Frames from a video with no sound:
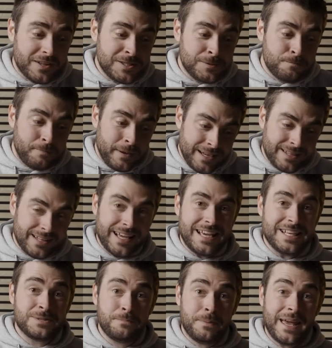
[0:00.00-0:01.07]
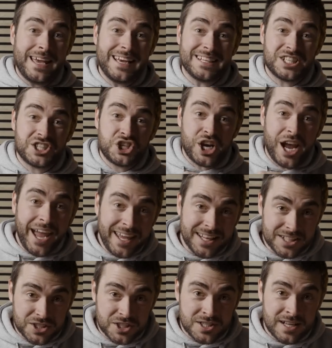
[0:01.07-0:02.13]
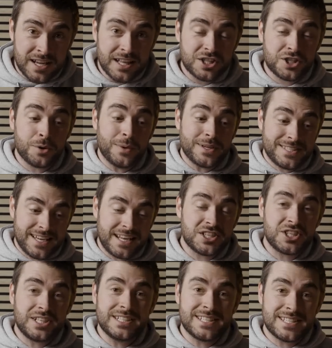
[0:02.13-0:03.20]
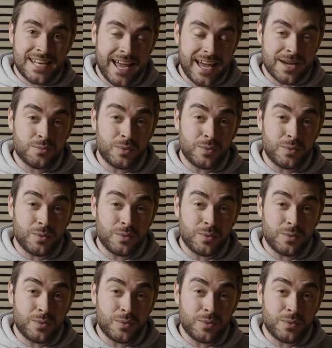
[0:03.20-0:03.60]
This bill is being changed to essentially say,